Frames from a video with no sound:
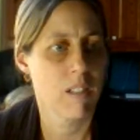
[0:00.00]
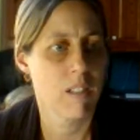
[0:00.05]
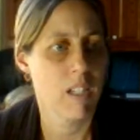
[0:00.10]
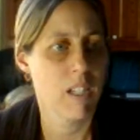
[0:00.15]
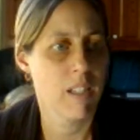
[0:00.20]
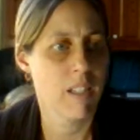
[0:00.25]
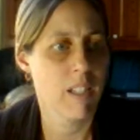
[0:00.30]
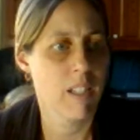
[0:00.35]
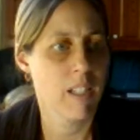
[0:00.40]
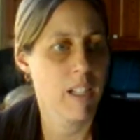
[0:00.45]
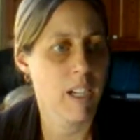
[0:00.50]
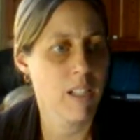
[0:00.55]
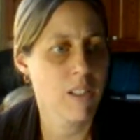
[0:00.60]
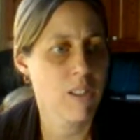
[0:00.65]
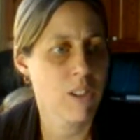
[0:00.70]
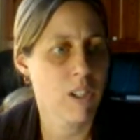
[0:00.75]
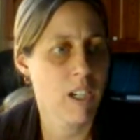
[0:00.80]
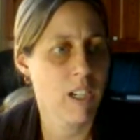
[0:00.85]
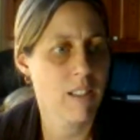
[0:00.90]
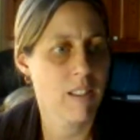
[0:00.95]
And then I
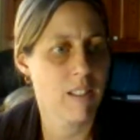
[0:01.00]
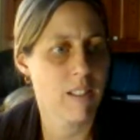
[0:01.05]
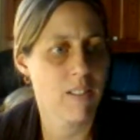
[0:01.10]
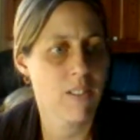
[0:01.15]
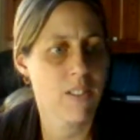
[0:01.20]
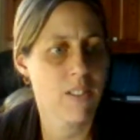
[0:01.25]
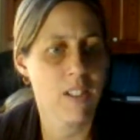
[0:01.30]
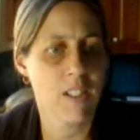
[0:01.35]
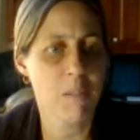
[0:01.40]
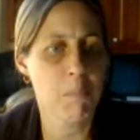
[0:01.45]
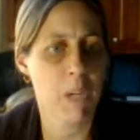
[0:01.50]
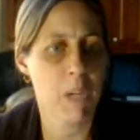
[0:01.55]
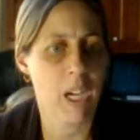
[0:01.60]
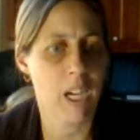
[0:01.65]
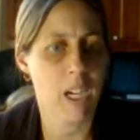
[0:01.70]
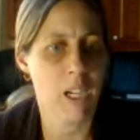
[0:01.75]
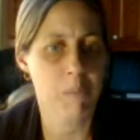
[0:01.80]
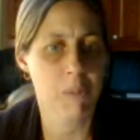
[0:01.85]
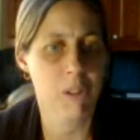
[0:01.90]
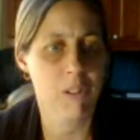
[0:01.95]
tried the C
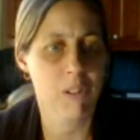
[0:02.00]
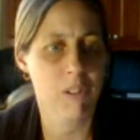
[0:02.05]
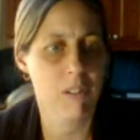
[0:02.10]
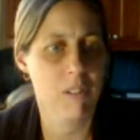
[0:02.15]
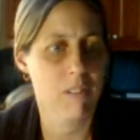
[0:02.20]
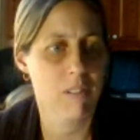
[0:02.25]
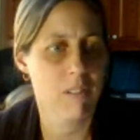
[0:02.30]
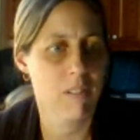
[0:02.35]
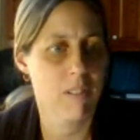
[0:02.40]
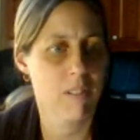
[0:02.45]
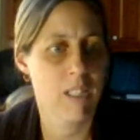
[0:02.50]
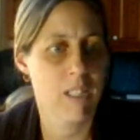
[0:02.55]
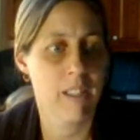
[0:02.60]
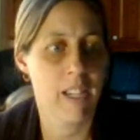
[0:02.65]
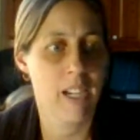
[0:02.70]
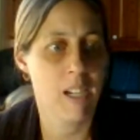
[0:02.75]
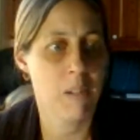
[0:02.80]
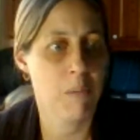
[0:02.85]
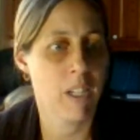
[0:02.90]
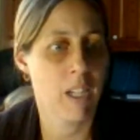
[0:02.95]
maps, and
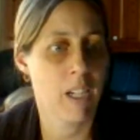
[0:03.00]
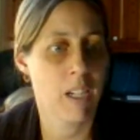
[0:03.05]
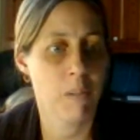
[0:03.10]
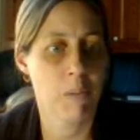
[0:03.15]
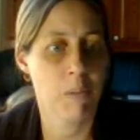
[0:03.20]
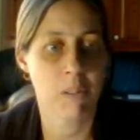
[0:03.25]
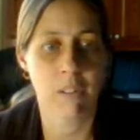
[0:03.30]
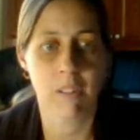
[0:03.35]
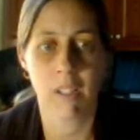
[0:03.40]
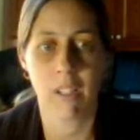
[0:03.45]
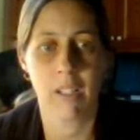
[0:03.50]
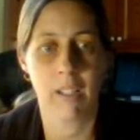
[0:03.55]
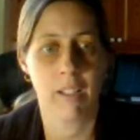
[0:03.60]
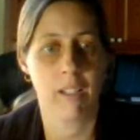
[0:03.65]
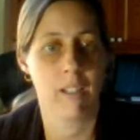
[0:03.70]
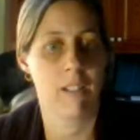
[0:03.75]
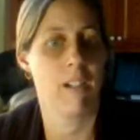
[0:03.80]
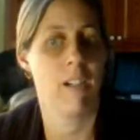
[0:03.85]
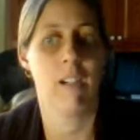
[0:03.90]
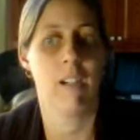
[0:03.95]
that one I was
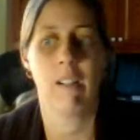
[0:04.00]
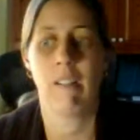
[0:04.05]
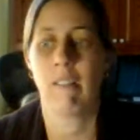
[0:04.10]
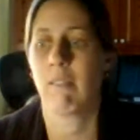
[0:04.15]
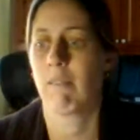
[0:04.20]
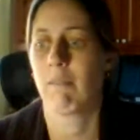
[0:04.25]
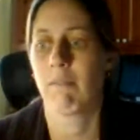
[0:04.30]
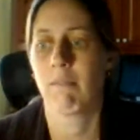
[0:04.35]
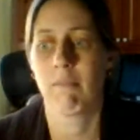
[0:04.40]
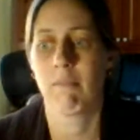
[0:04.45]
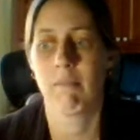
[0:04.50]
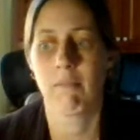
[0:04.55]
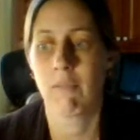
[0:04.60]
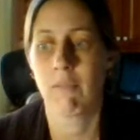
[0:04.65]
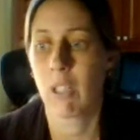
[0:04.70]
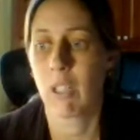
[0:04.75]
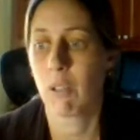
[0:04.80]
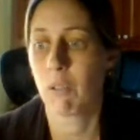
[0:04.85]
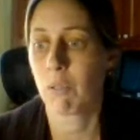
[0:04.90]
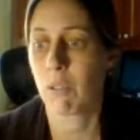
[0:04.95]
like,
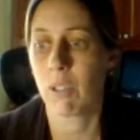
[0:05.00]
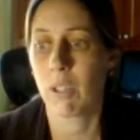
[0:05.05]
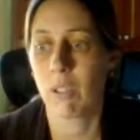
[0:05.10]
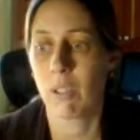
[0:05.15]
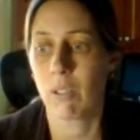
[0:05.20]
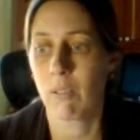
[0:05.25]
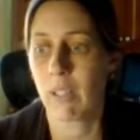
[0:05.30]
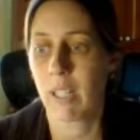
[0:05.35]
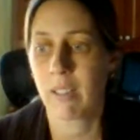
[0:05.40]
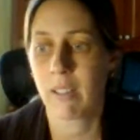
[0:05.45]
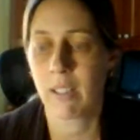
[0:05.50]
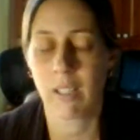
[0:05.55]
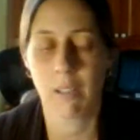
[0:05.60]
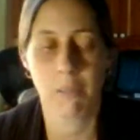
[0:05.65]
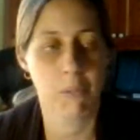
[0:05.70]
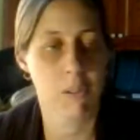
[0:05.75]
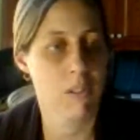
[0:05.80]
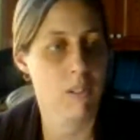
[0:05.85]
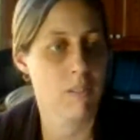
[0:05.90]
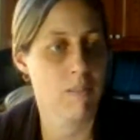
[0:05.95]
no clue. That
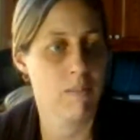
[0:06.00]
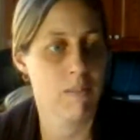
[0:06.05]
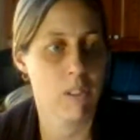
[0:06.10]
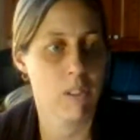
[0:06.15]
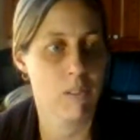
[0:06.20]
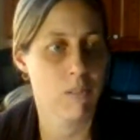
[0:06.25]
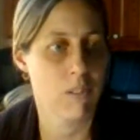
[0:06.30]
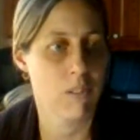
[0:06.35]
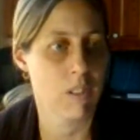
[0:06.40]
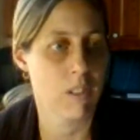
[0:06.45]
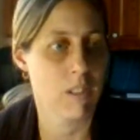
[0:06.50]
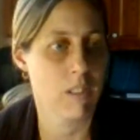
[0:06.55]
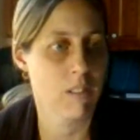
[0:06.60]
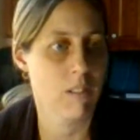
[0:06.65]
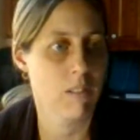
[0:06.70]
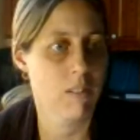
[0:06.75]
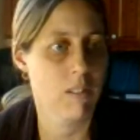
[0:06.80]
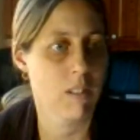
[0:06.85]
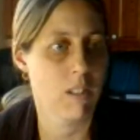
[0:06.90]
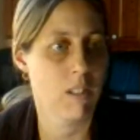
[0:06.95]
thing was
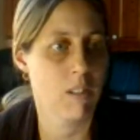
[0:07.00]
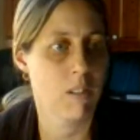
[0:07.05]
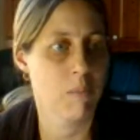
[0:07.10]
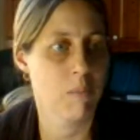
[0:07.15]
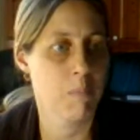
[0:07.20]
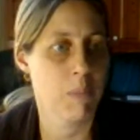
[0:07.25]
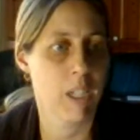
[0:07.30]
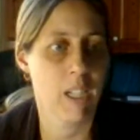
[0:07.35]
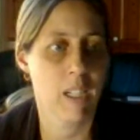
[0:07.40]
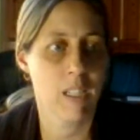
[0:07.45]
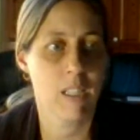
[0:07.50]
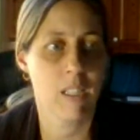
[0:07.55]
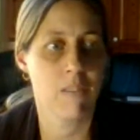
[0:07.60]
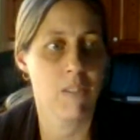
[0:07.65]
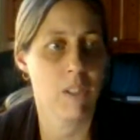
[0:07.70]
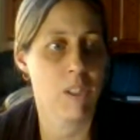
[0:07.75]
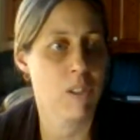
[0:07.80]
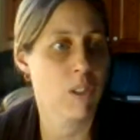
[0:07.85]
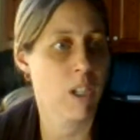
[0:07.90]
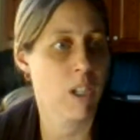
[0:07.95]
confusing. So, but I didn't
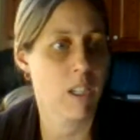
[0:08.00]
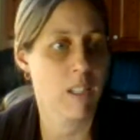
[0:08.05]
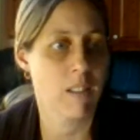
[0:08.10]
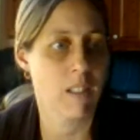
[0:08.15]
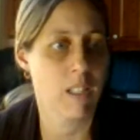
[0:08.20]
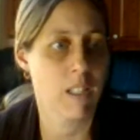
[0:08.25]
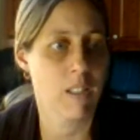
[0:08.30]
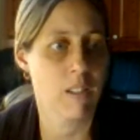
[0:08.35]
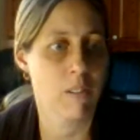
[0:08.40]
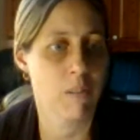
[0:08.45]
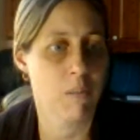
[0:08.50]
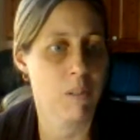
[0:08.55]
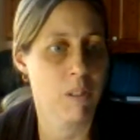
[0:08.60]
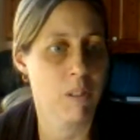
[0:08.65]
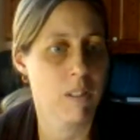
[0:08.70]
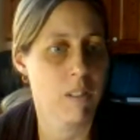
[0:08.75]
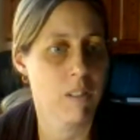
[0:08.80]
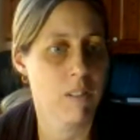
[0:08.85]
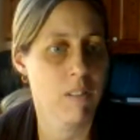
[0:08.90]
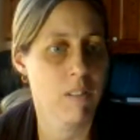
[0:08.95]
even try the other
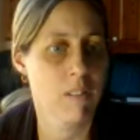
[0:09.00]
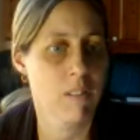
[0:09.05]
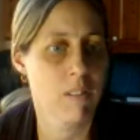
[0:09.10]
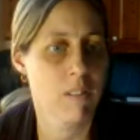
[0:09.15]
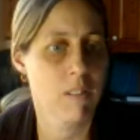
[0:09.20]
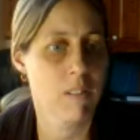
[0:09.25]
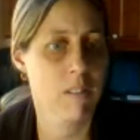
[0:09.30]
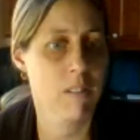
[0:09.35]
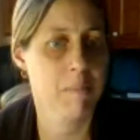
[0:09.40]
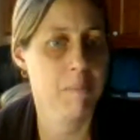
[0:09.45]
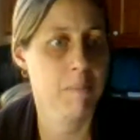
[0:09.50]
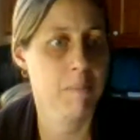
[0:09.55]
ones.